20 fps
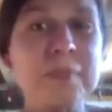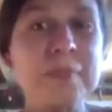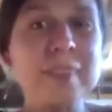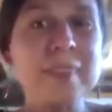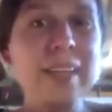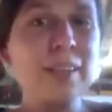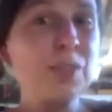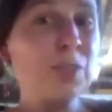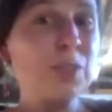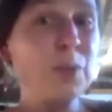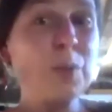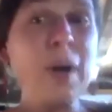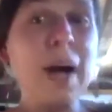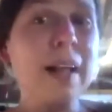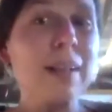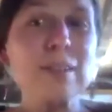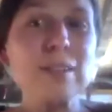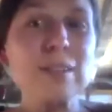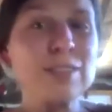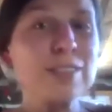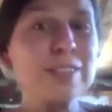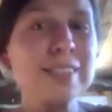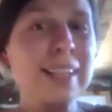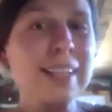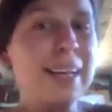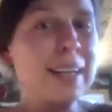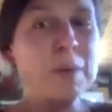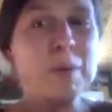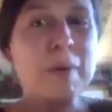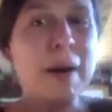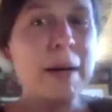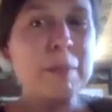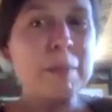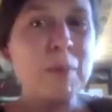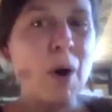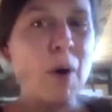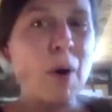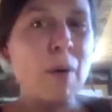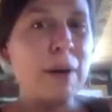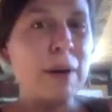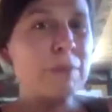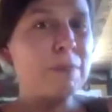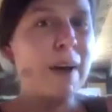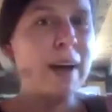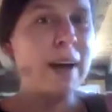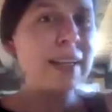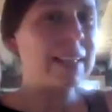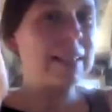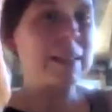two colors in a rainbow and finding the